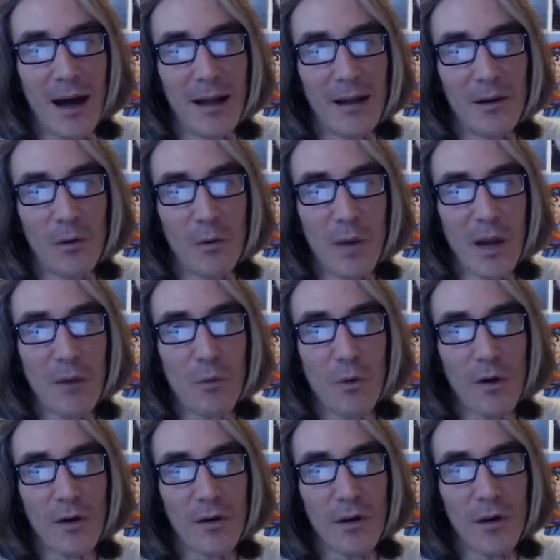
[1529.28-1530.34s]
but
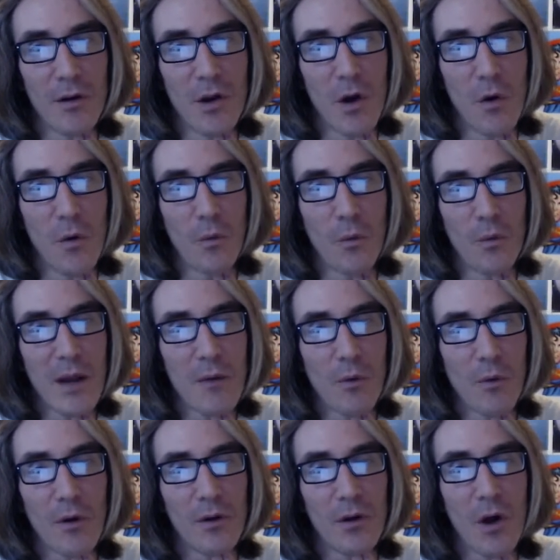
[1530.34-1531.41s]
we were
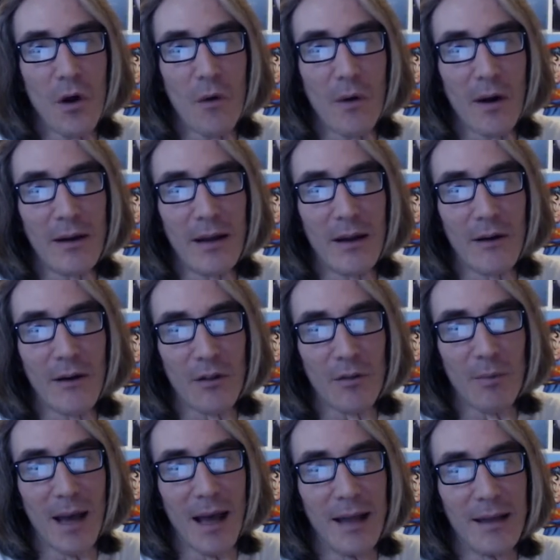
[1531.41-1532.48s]
nowhere
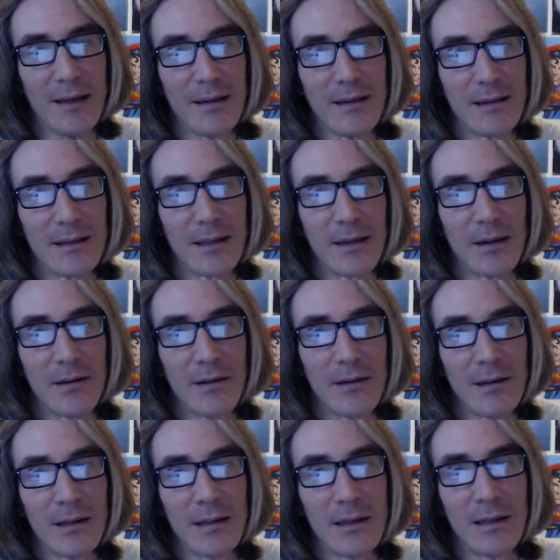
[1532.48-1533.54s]
near as bad, you
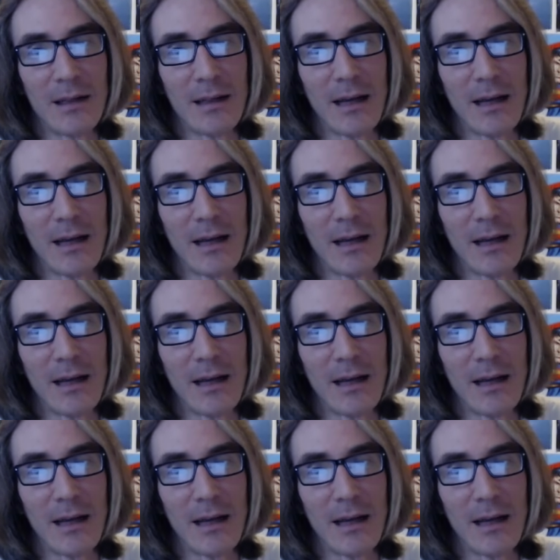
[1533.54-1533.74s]
know.